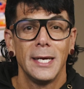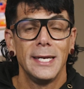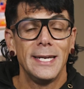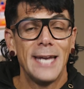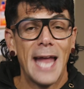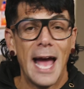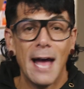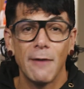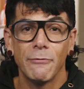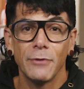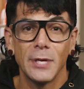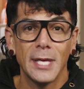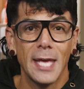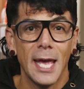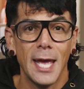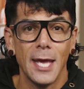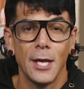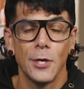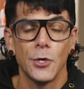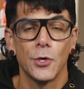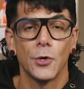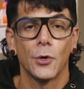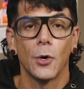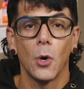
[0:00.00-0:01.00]

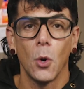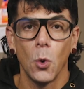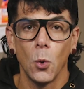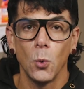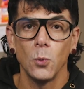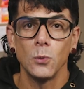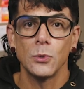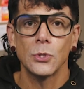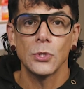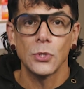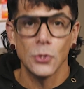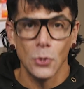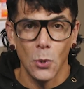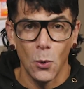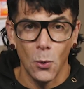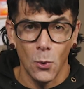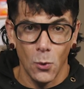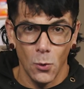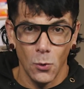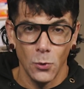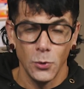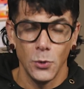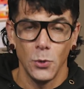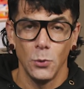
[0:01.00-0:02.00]
navigate your own
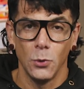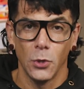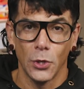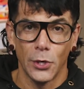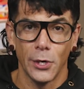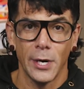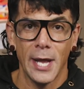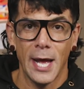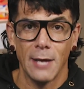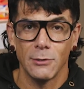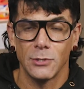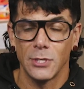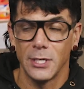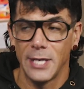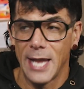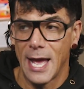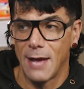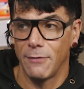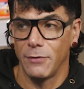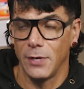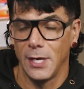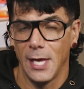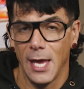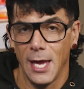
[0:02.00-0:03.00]
soul. You learn how to
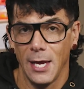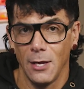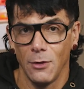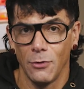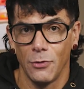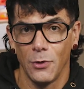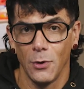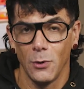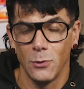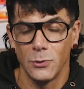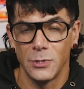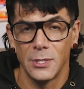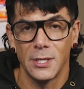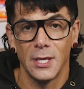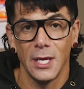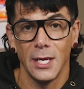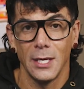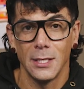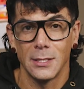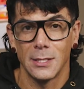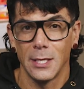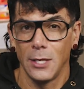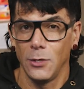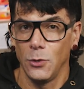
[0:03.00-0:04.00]
navigate those
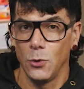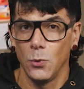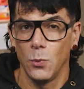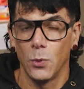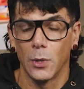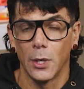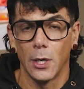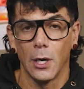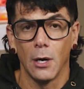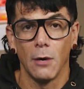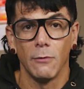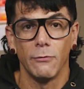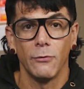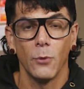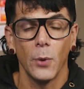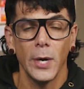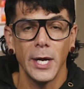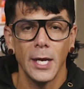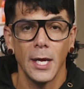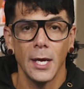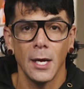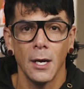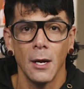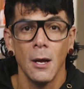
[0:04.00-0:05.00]
things that you were
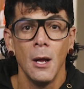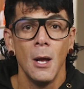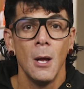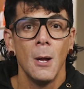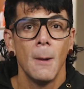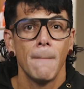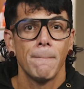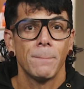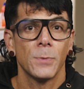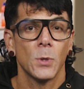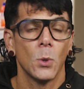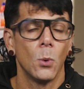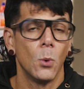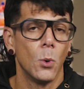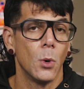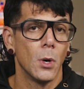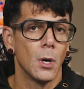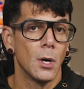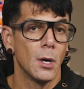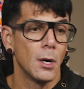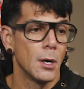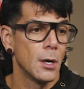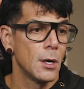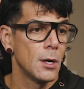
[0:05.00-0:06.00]
avoiding
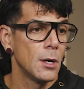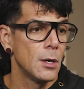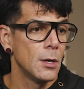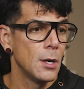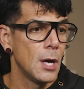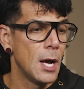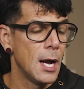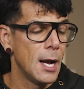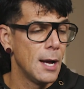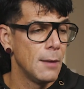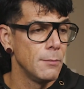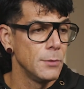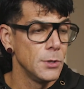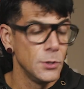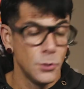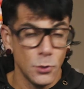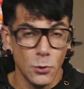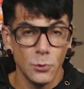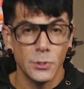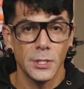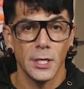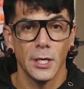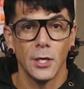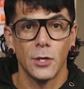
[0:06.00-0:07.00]
or
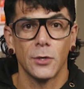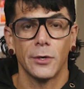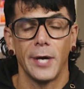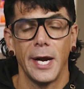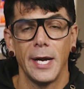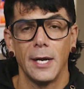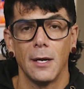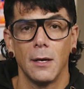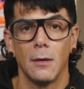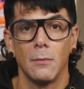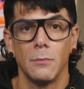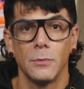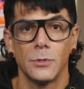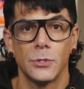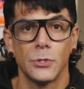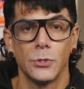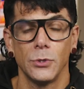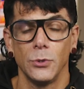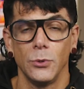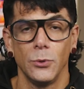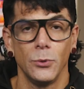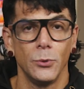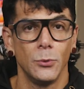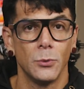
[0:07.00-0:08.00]
using Kratom
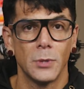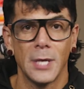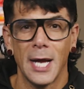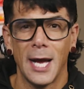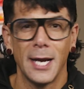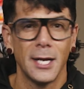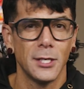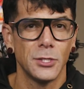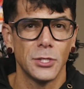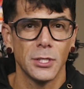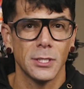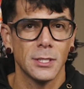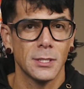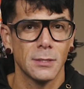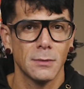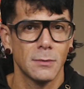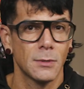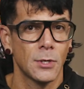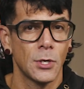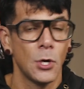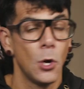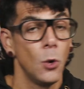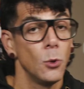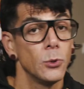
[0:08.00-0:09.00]
to kind of just
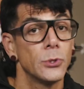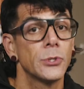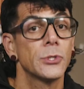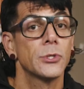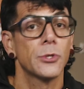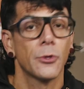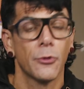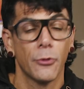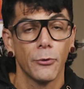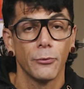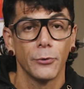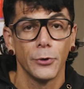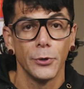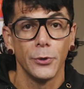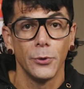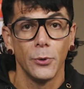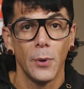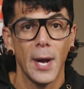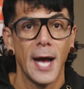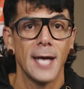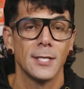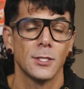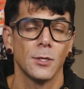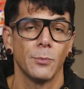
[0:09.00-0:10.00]
coast
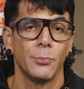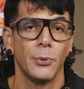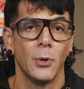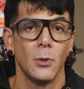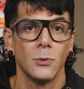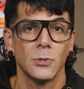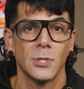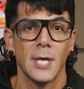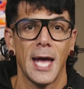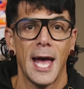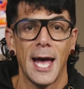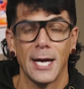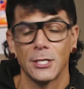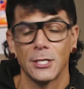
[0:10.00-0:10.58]
through, as opposed to